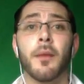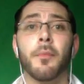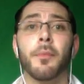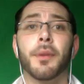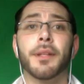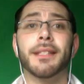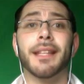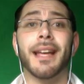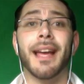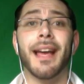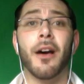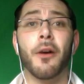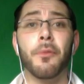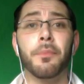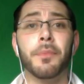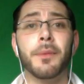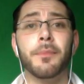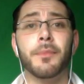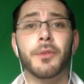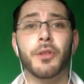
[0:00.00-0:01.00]
but to
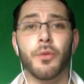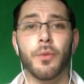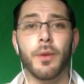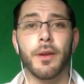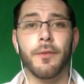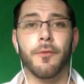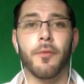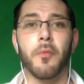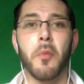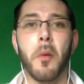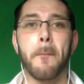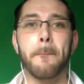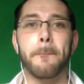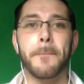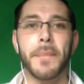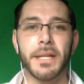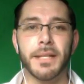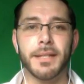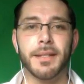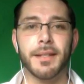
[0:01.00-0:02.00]
help them do it from a
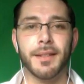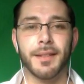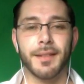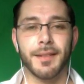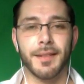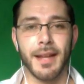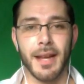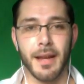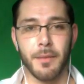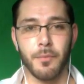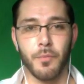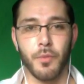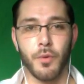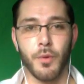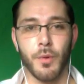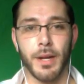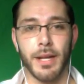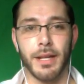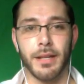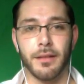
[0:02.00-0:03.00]
business
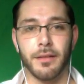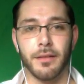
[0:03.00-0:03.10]
standpoint.